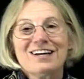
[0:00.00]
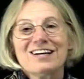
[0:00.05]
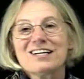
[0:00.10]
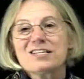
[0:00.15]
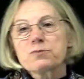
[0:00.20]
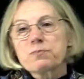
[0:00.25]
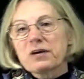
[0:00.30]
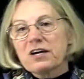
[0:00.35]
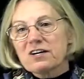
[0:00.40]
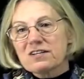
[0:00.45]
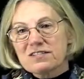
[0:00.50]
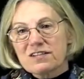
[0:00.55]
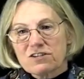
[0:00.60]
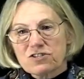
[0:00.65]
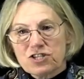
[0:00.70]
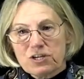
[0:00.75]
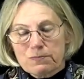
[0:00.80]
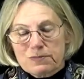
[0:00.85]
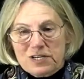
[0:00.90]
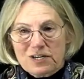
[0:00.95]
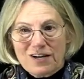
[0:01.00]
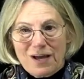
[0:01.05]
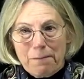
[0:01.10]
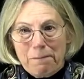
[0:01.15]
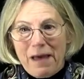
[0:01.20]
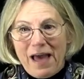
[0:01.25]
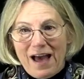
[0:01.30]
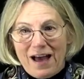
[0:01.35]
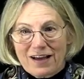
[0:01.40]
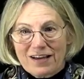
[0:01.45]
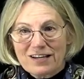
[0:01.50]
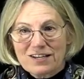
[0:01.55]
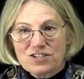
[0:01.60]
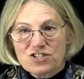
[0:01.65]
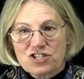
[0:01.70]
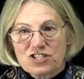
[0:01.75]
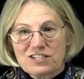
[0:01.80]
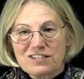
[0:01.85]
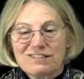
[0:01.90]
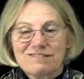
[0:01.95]
It's because our chips are not
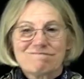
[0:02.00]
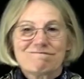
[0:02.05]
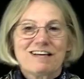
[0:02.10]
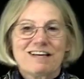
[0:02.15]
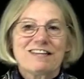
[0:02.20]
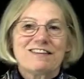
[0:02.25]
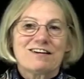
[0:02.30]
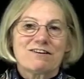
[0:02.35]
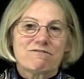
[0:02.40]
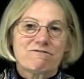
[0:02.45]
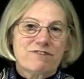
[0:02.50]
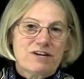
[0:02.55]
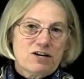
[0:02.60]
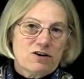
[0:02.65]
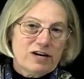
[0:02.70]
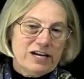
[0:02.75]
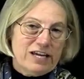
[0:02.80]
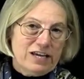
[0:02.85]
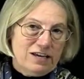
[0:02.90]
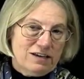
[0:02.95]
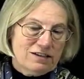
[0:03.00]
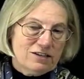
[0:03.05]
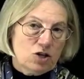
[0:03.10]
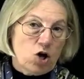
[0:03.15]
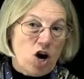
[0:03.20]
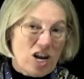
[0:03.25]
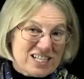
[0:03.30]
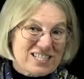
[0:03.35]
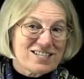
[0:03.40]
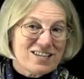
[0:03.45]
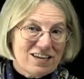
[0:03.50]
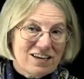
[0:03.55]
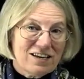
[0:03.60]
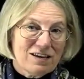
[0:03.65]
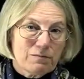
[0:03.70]
packaged and they're very lossy,